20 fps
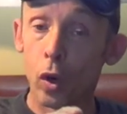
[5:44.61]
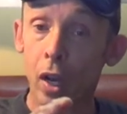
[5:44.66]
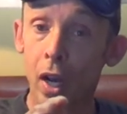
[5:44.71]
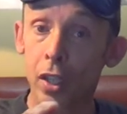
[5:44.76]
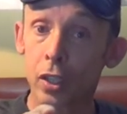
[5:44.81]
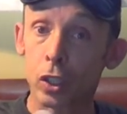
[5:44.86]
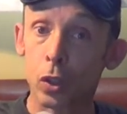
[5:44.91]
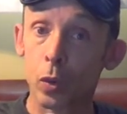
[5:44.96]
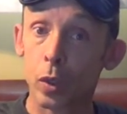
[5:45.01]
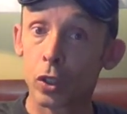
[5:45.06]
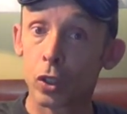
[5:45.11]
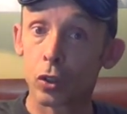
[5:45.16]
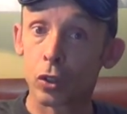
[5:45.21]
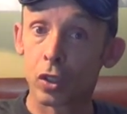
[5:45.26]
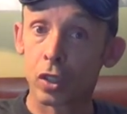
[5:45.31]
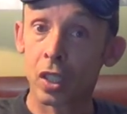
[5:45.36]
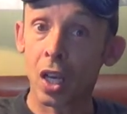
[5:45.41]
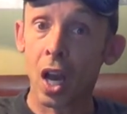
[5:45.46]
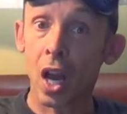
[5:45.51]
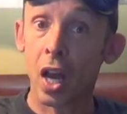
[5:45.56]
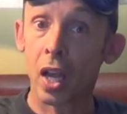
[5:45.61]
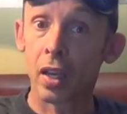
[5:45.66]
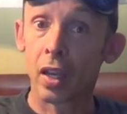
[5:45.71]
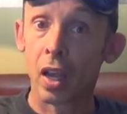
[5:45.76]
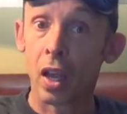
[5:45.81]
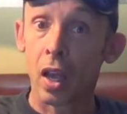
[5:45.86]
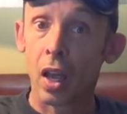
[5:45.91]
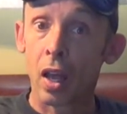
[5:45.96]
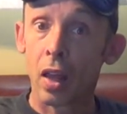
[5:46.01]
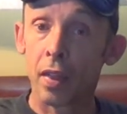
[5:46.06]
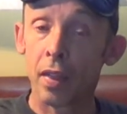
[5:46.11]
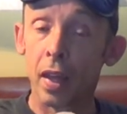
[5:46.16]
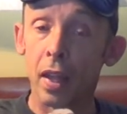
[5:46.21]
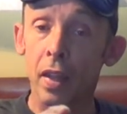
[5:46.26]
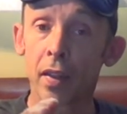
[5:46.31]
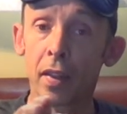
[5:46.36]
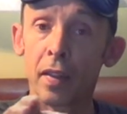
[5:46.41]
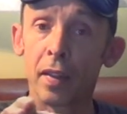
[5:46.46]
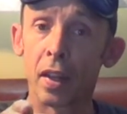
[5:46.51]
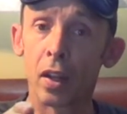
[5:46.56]
consequence your son,
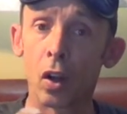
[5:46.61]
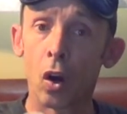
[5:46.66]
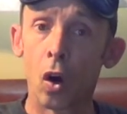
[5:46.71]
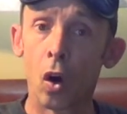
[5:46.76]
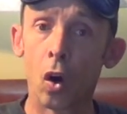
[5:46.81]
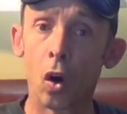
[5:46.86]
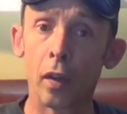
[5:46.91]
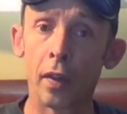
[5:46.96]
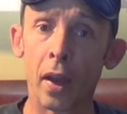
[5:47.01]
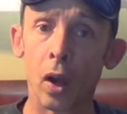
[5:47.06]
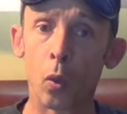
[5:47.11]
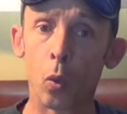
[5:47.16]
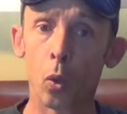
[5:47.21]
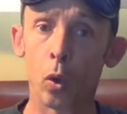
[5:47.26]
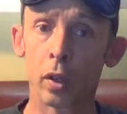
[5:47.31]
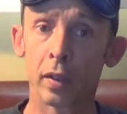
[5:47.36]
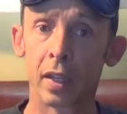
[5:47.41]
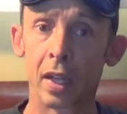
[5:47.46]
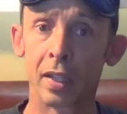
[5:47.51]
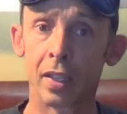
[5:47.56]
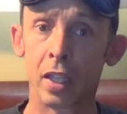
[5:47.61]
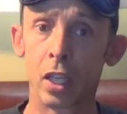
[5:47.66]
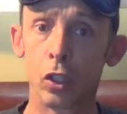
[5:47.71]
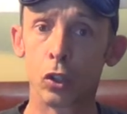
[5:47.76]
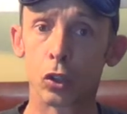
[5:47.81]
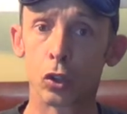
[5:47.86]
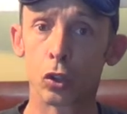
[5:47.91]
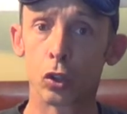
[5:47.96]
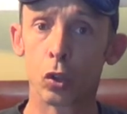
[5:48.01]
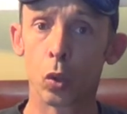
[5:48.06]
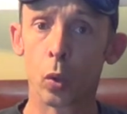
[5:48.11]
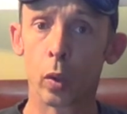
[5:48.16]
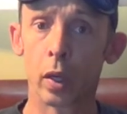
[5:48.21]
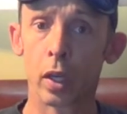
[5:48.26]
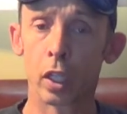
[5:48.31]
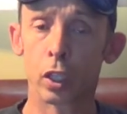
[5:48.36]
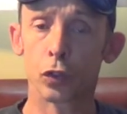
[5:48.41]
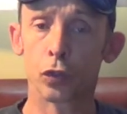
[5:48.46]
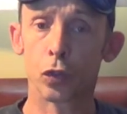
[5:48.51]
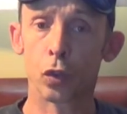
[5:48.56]
then all that work that teacher's
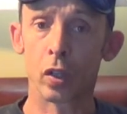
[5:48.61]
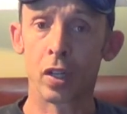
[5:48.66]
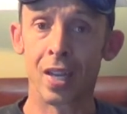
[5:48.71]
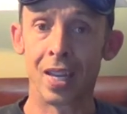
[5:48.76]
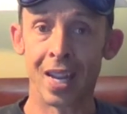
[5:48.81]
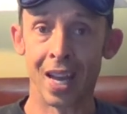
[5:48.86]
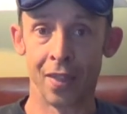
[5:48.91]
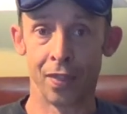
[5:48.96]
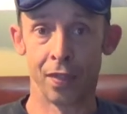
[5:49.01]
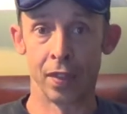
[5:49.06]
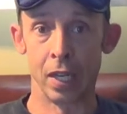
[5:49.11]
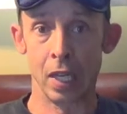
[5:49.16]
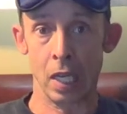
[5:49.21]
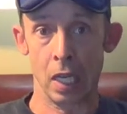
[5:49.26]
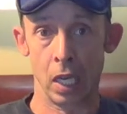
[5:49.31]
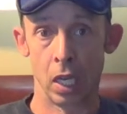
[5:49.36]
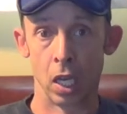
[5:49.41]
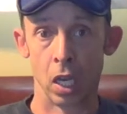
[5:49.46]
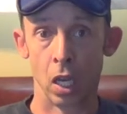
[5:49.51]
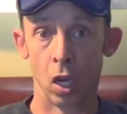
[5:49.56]
doing is for nothing.